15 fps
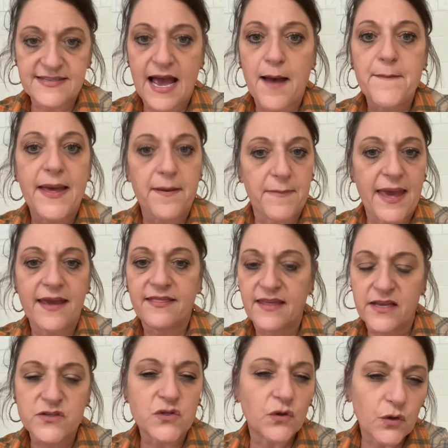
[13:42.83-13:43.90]
I may make
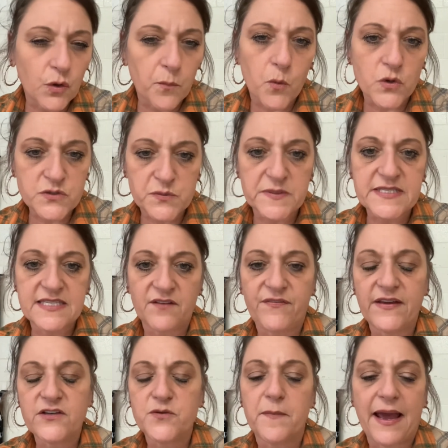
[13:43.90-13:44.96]
things a little more
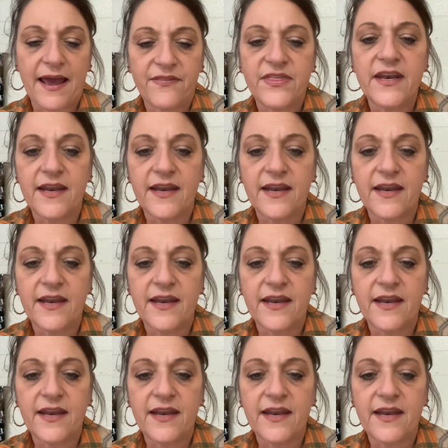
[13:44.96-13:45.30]
specific to math and